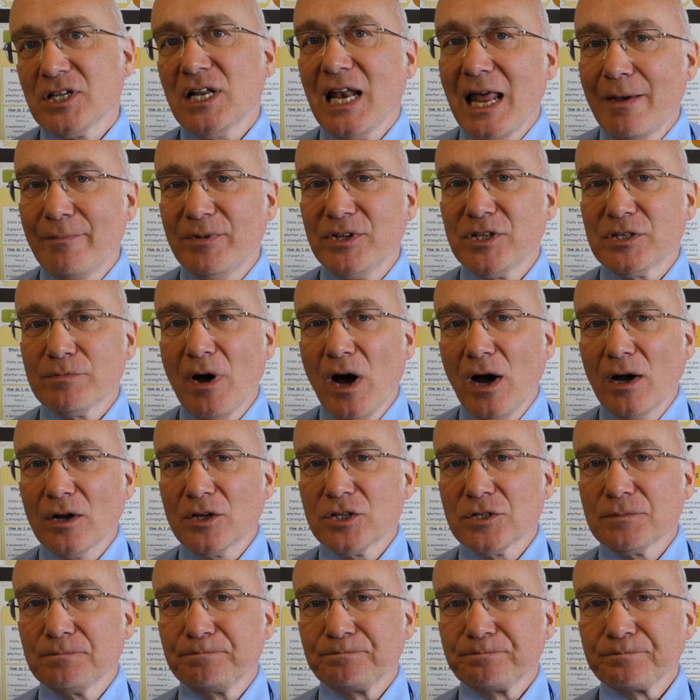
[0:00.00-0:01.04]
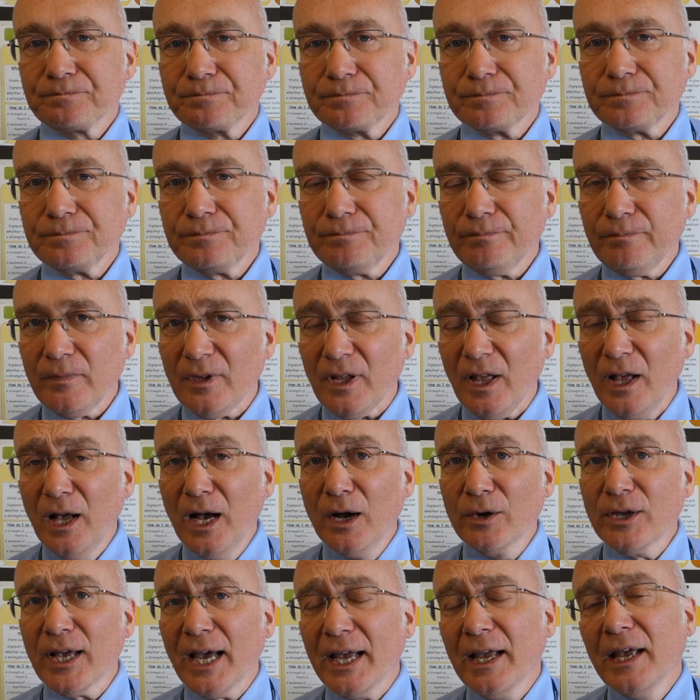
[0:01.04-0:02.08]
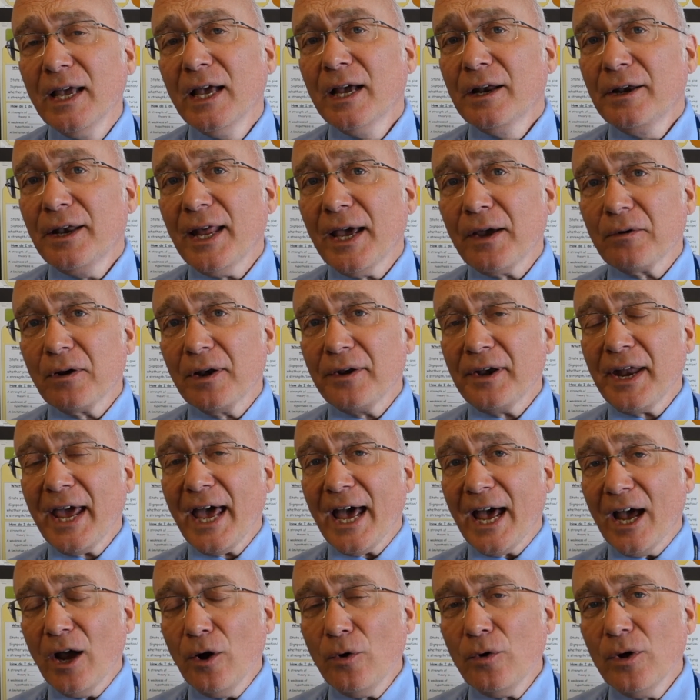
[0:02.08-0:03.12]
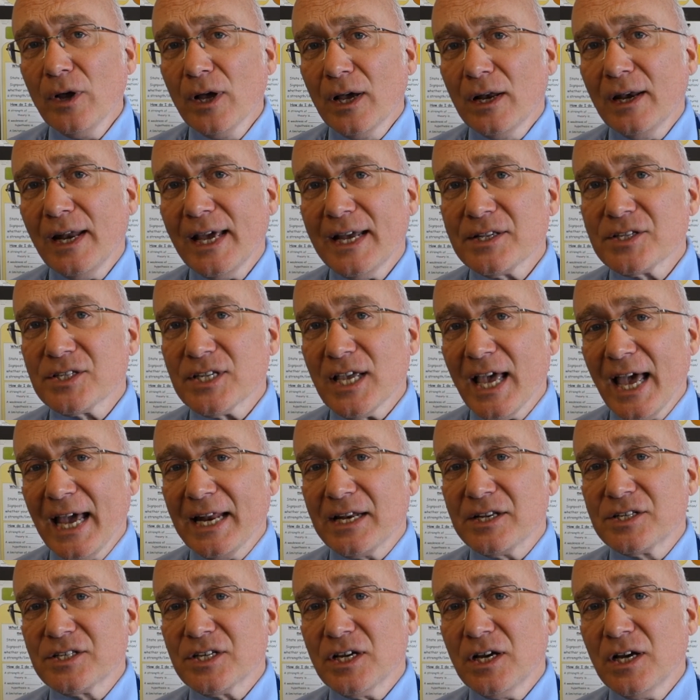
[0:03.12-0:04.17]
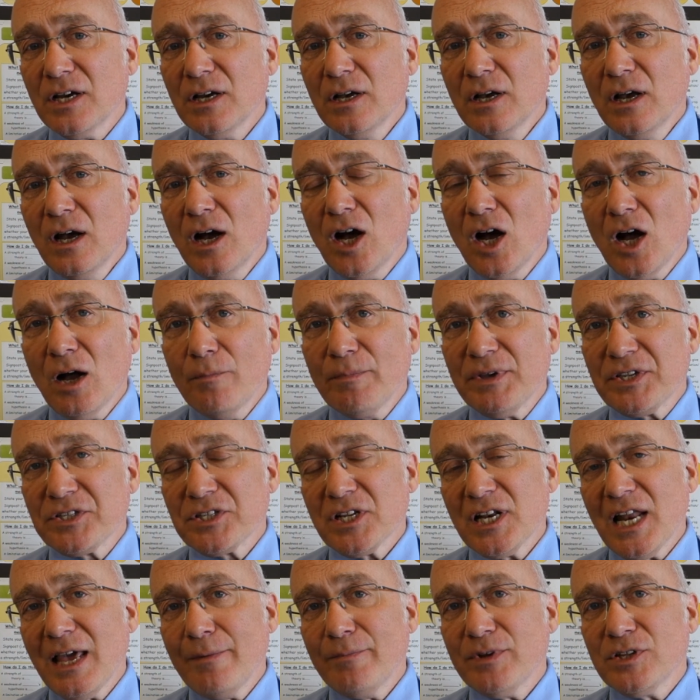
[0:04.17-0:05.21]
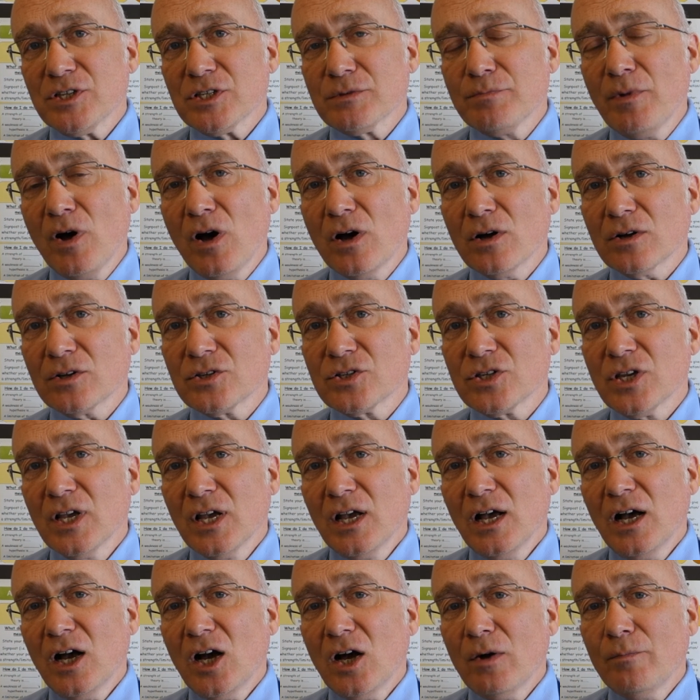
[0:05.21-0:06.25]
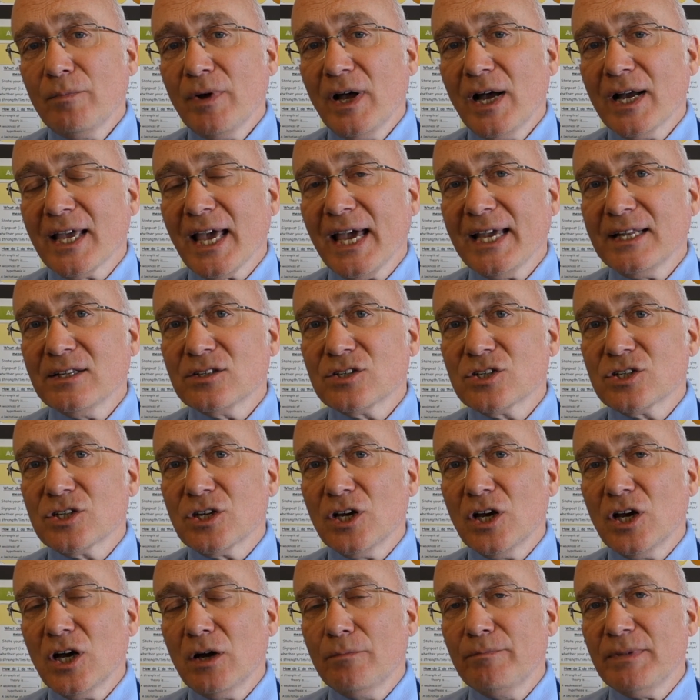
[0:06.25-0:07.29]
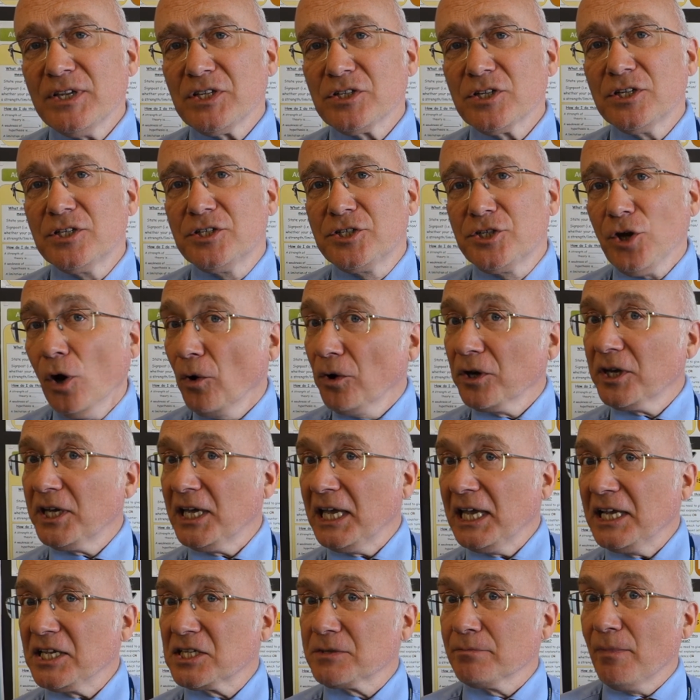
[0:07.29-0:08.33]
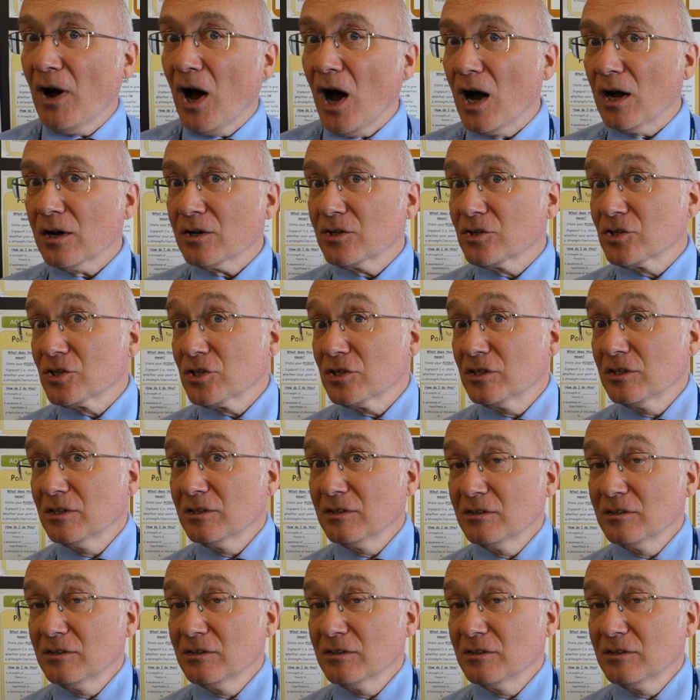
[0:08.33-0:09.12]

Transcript: Lemon's marks. Okay, now let's enter Mr. Lemon's marks against Mr. Donkey's marks.